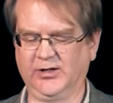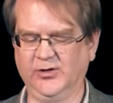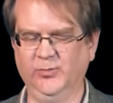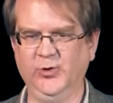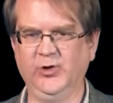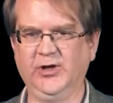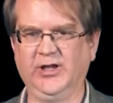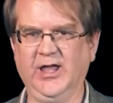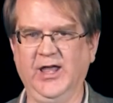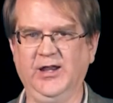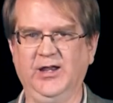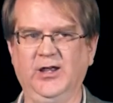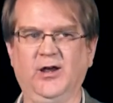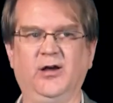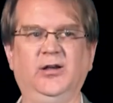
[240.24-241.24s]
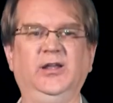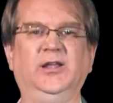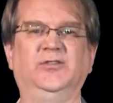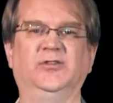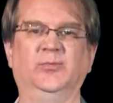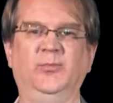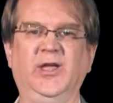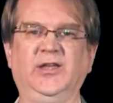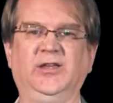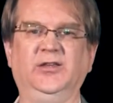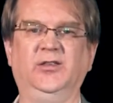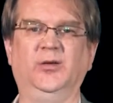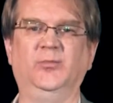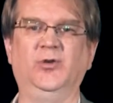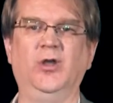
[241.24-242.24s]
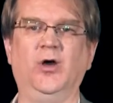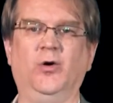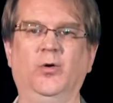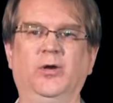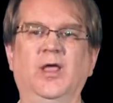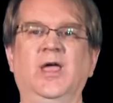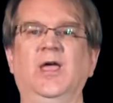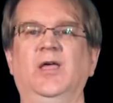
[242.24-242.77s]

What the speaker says: communicating our needs and making them known,